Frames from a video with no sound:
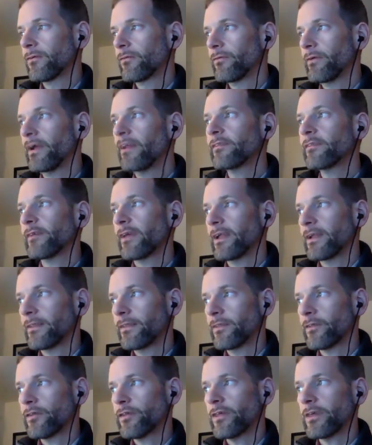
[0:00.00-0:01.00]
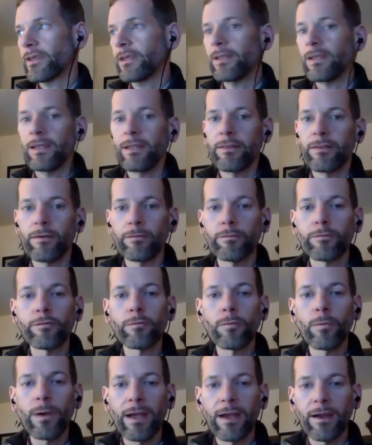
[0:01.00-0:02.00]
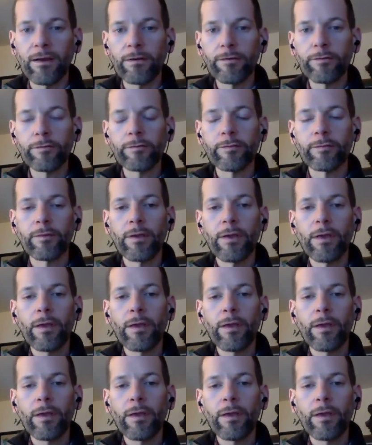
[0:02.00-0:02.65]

right side of the sheet in those squares,